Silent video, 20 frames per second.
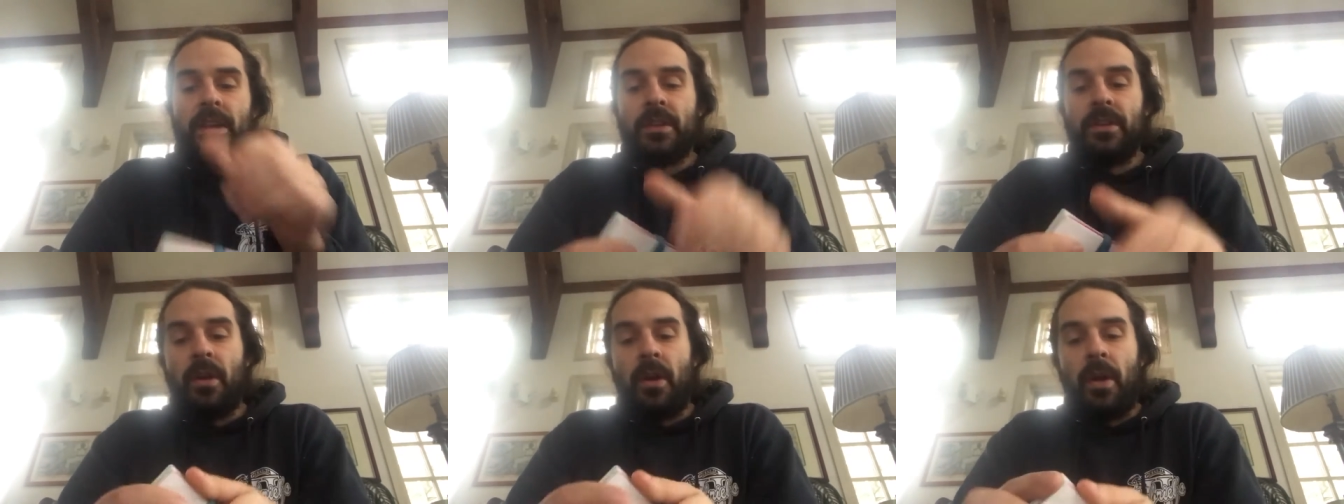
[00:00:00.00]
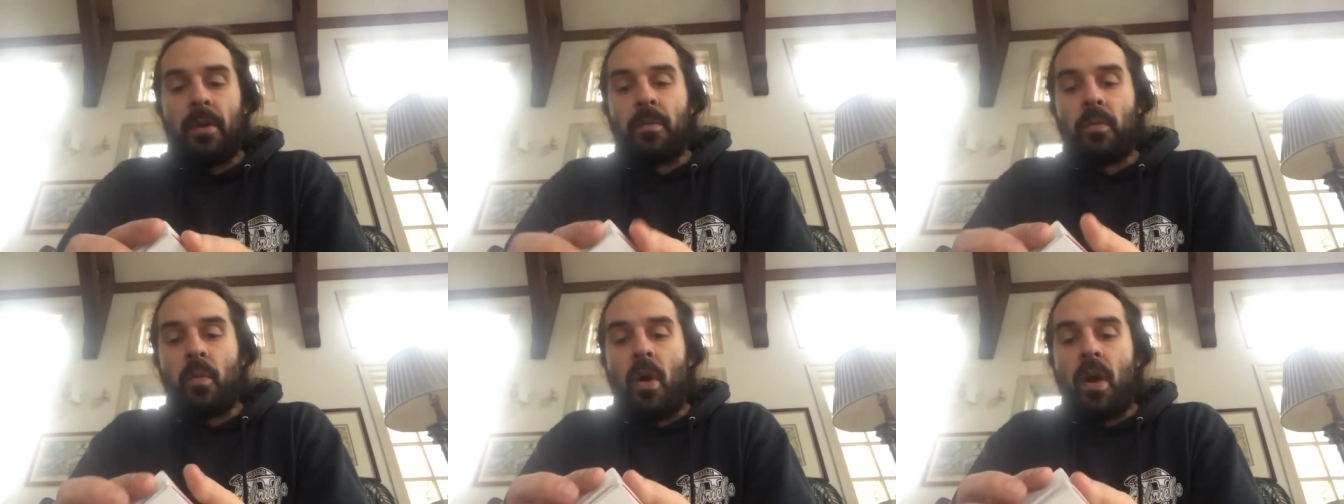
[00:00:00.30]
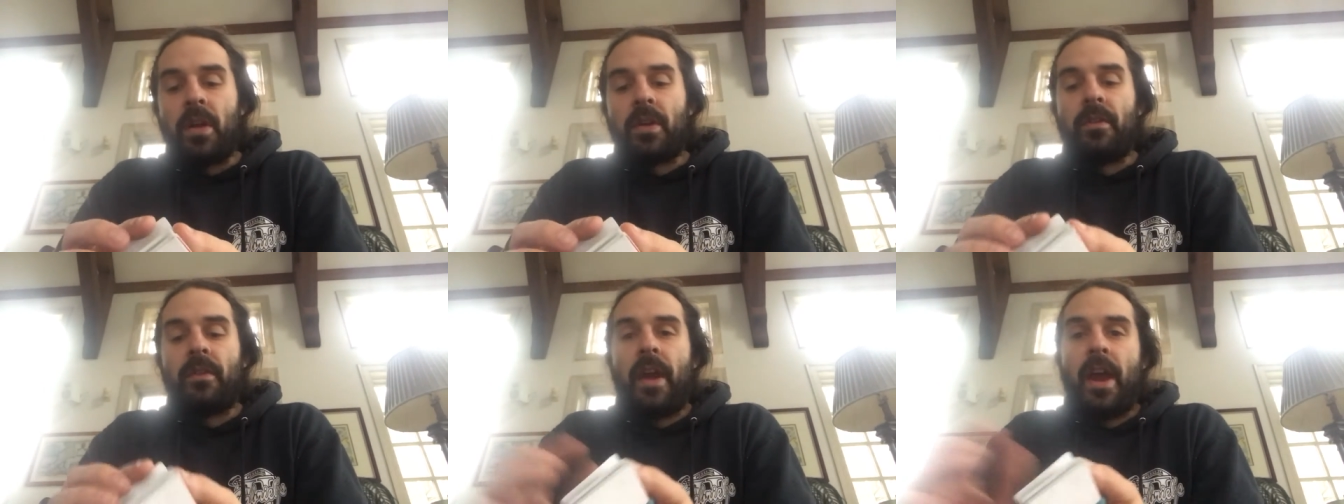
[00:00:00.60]
you know, I
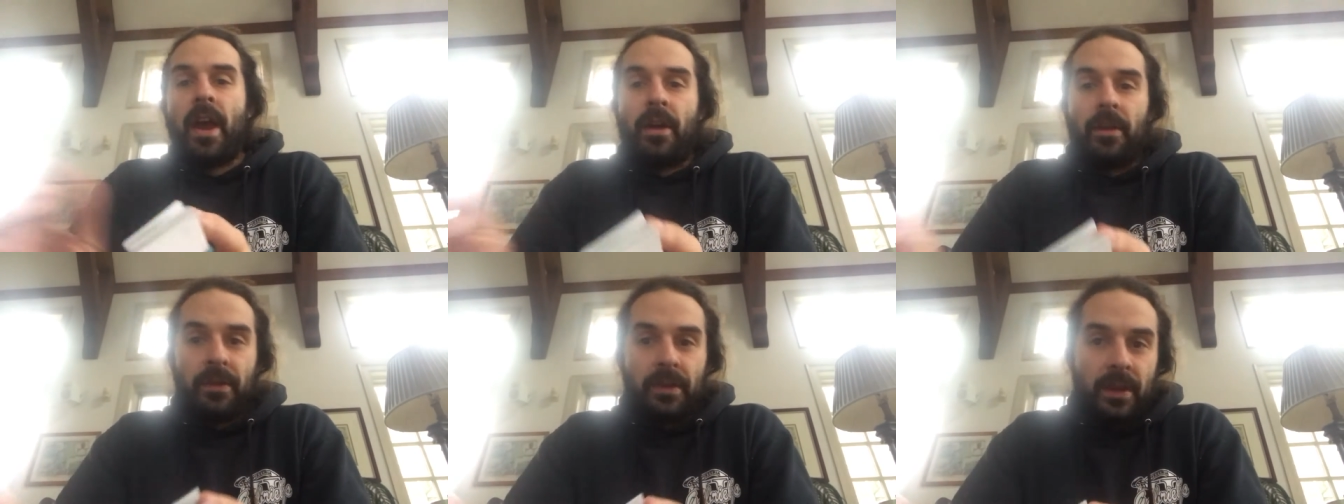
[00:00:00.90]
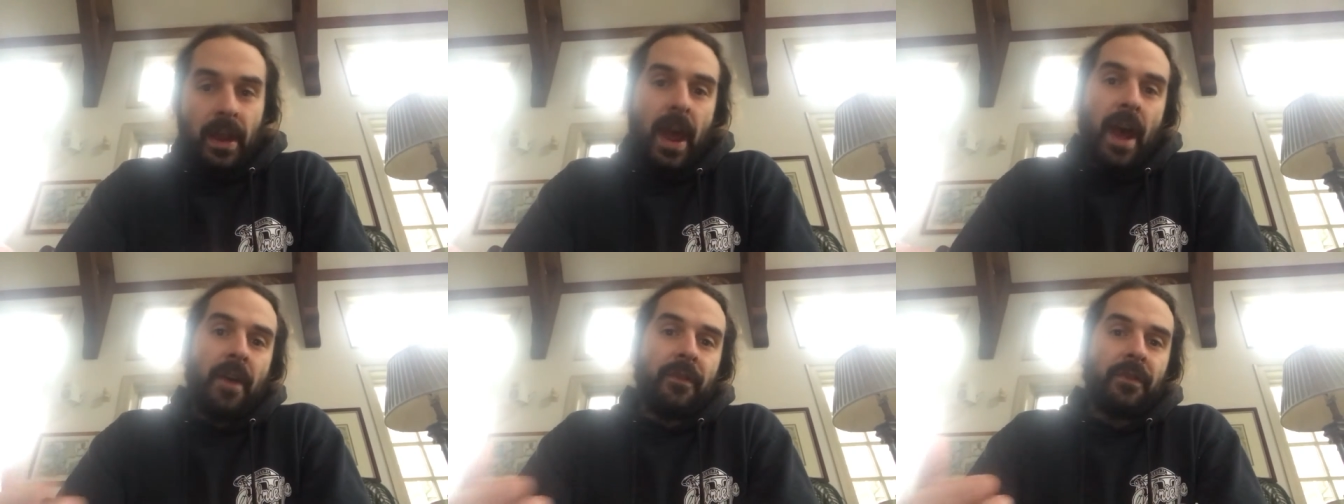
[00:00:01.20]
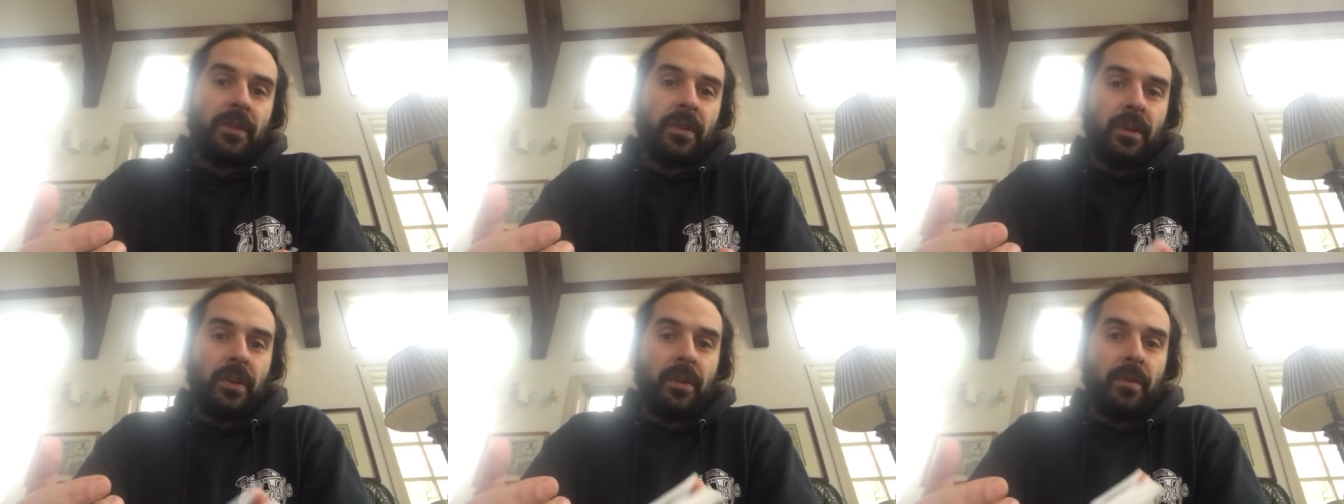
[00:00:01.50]
walk around
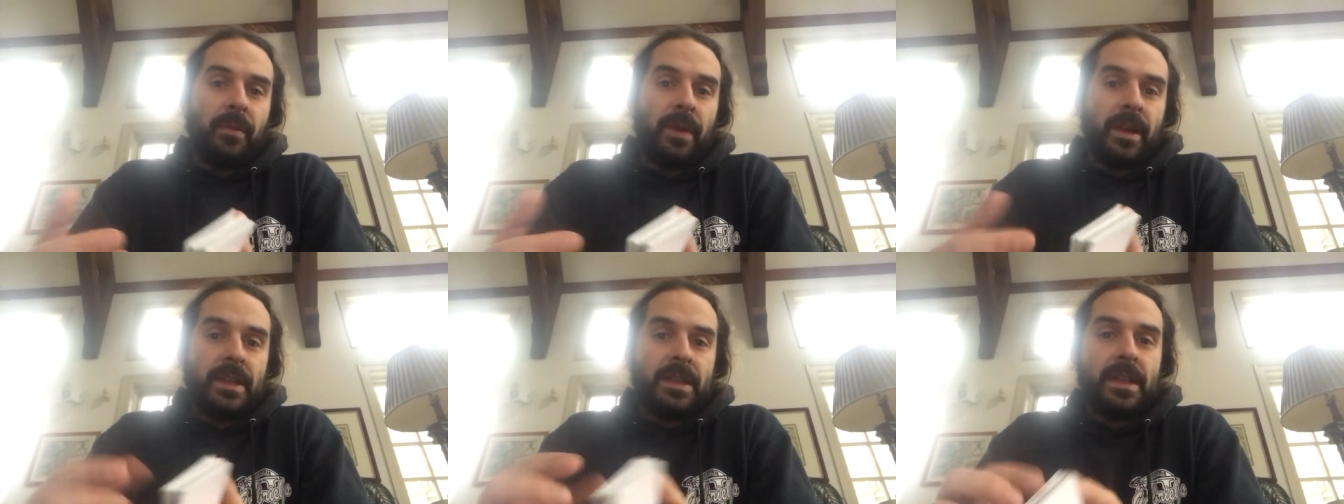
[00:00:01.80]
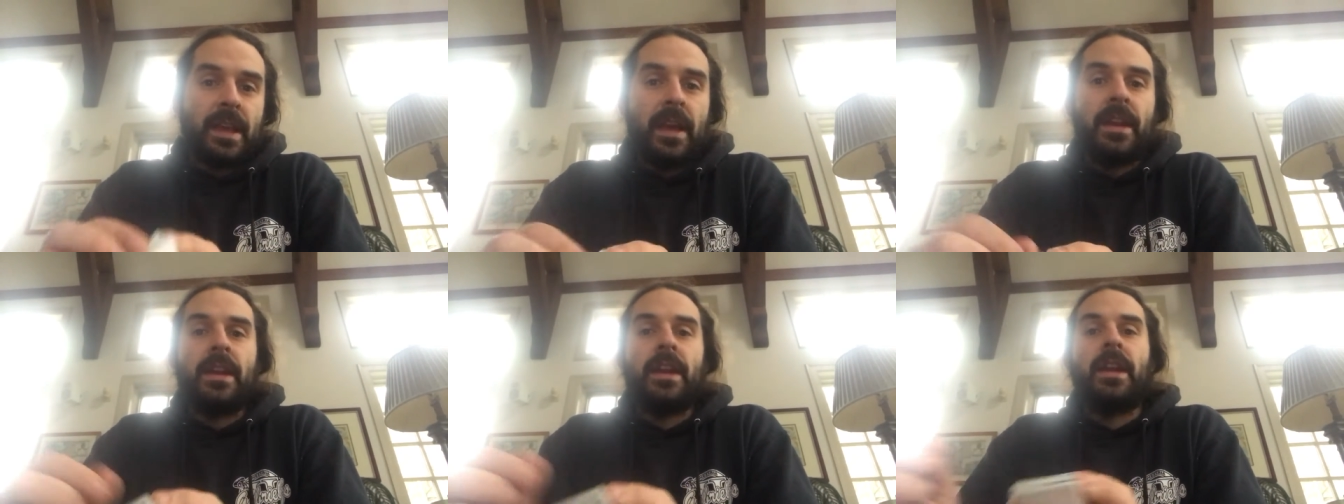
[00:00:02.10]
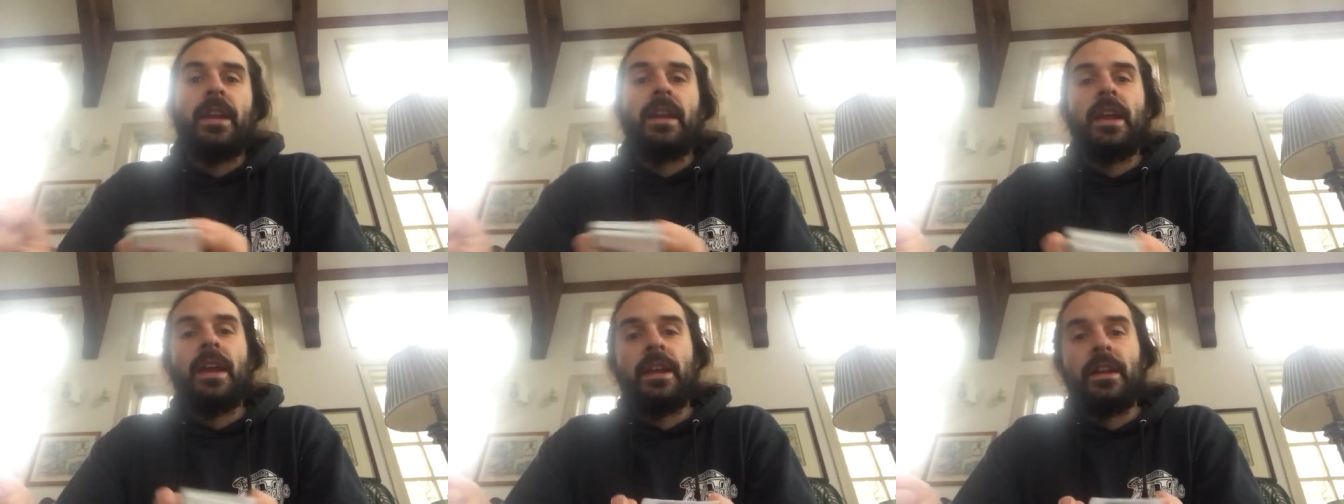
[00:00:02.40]
after my set
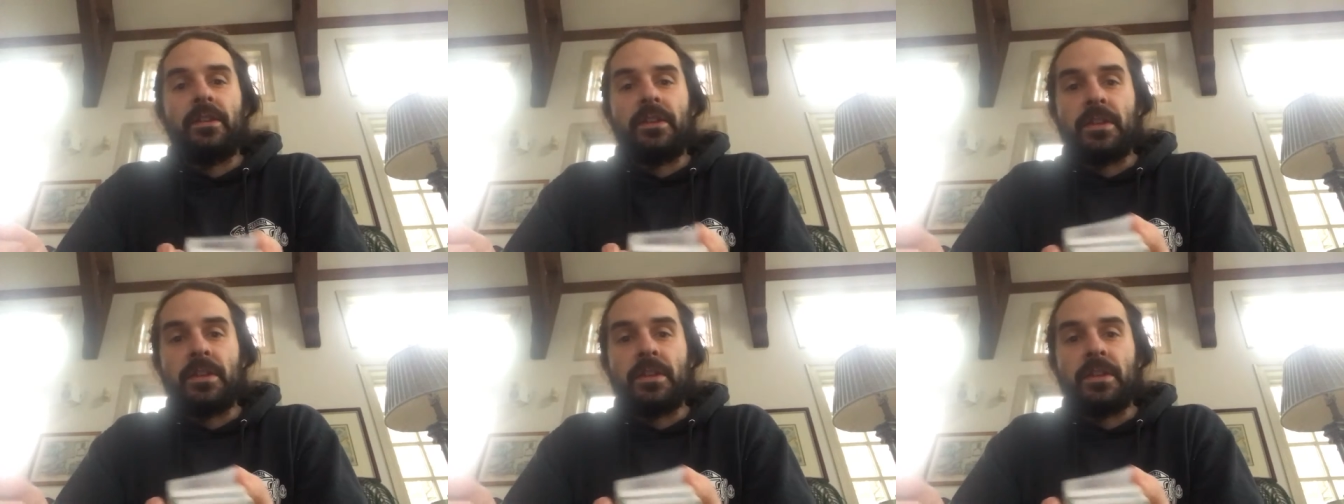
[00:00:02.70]
and I'd hand